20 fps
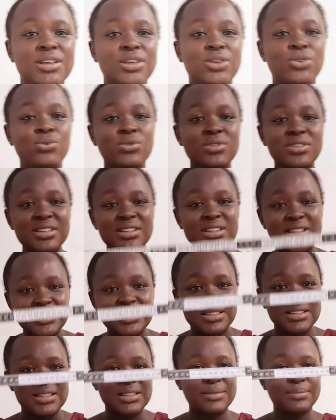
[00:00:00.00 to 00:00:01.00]
You see this
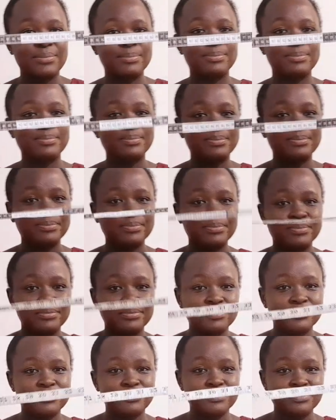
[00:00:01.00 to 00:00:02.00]
thing?
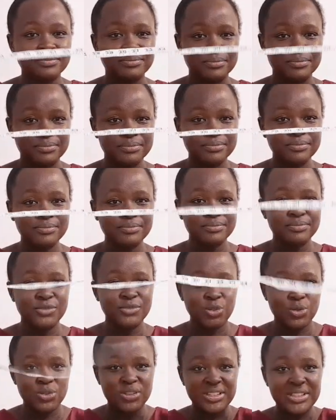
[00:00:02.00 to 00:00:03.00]
You
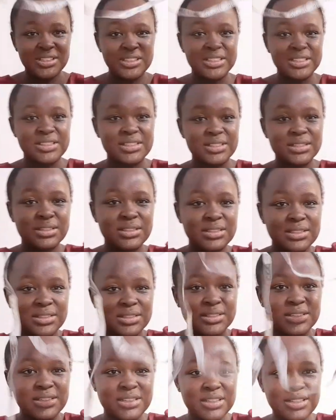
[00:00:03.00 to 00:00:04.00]
see
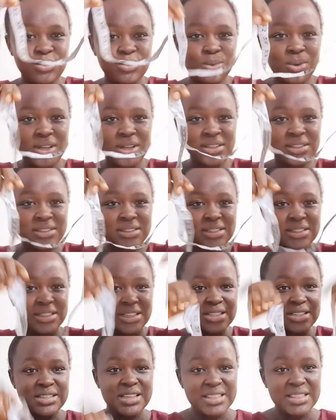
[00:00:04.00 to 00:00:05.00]
this one?
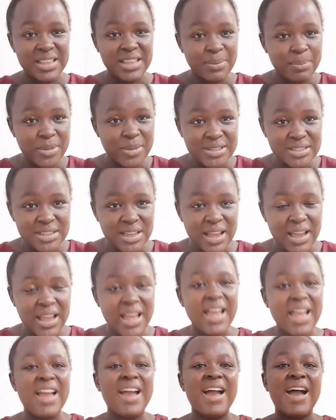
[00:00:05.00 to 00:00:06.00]
It's a tape measure.
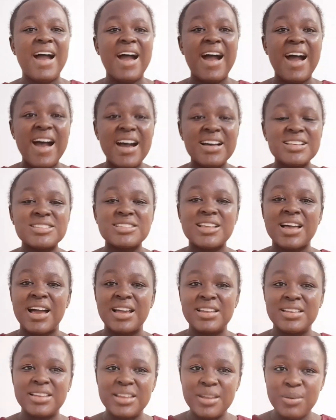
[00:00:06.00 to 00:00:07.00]
As
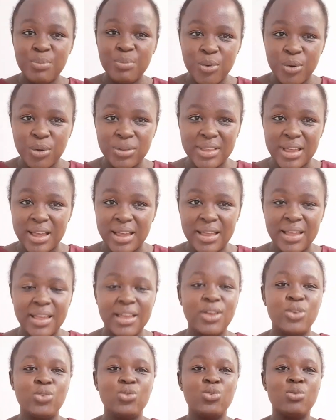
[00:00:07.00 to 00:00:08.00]
an importer,
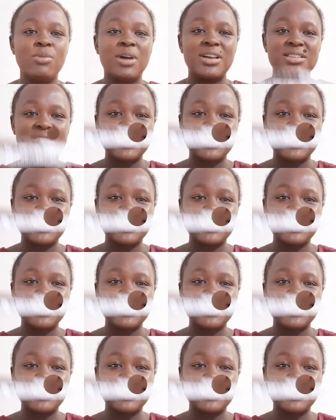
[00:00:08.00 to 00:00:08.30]
you must